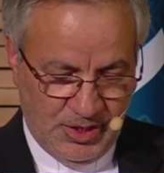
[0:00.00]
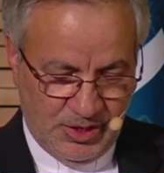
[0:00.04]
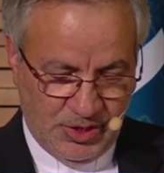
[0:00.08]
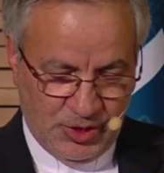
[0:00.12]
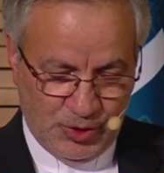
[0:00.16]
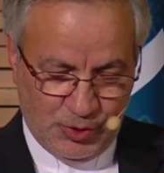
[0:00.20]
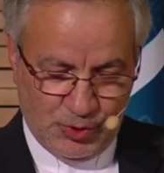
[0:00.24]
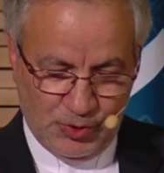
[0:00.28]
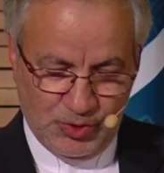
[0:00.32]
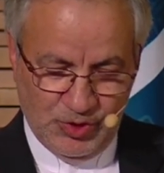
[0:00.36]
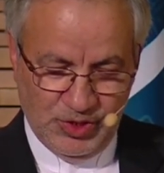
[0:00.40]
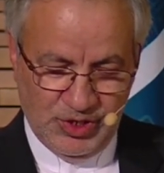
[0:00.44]

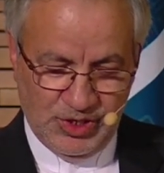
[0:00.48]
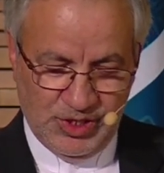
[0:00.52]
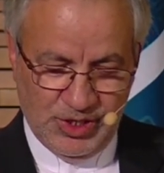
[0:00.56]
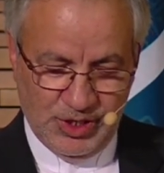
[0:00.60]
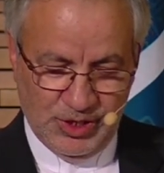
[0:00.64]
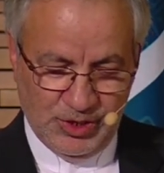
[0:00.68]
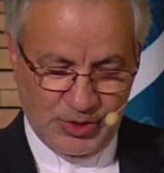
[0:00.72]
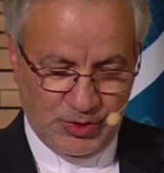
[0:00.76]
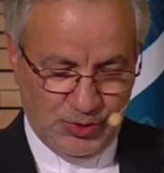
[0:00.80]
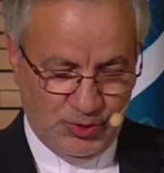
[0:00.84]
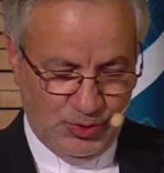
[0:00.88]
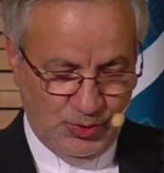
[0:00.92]

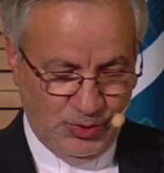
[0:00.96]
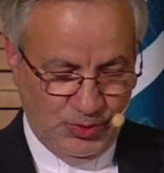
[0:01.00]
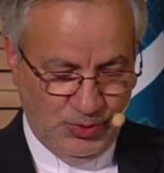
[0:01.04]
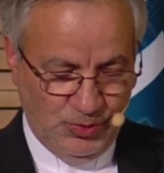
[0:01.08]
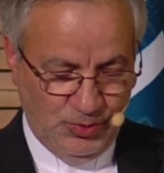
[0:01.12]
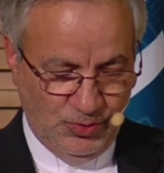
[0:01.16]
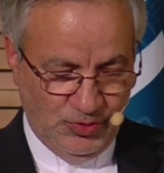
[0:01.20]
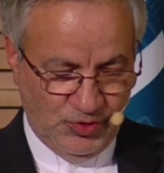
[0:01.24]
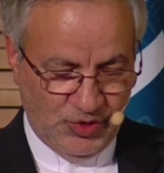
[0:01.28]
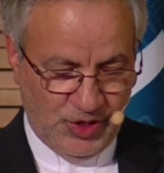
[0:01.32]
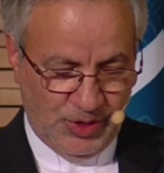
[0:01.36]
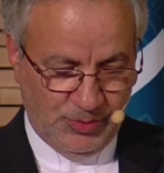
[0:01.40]
Chronicle
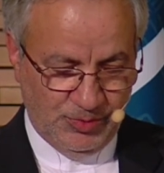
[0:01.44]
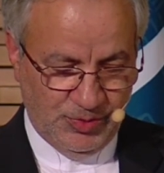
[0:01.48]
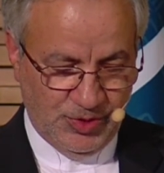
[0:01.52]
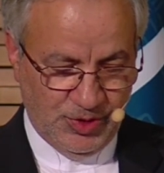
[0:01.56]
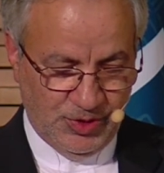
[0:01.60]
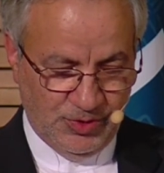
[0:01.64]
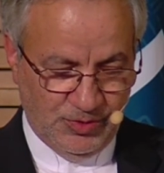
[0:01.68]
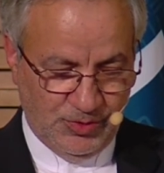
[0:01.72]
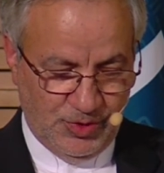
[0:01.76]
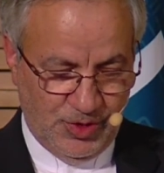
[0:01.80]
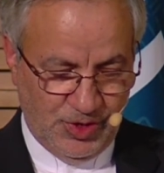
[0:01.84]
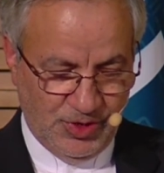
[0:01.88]
2,
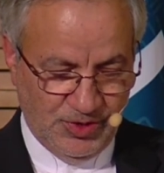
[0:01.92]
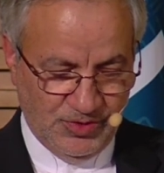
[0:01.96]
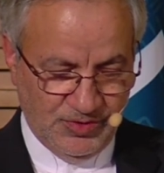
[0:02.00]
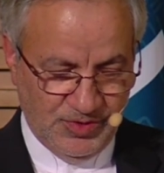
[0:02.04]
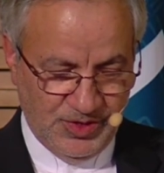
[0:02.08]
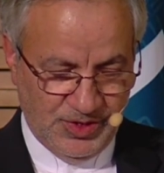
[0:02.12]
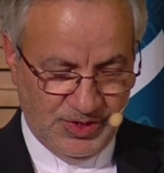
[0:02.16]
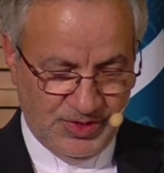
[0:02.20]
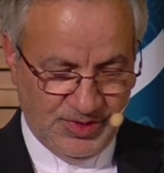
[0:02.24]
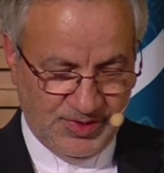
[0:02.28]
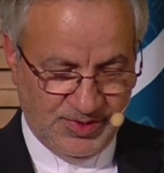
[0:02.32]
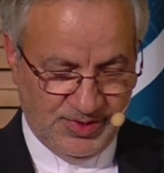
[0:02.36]
chapter 1,
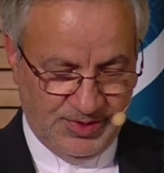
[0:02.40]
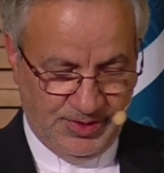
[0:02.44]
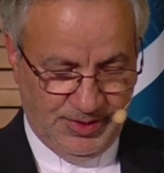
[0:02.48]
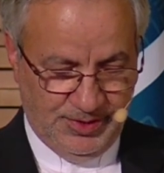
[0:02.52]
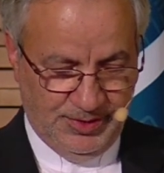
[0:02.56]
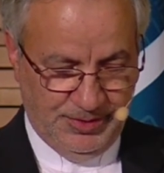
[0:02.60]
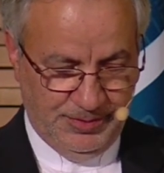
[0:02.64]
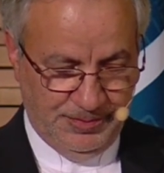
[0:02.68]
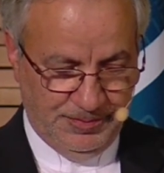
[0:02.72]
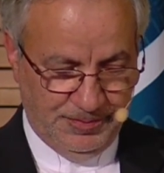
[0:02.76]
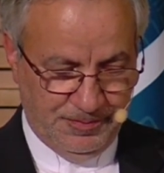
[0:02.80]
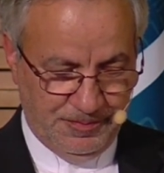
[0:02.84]
verse
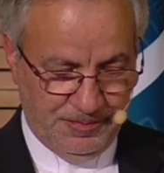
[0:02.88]
10.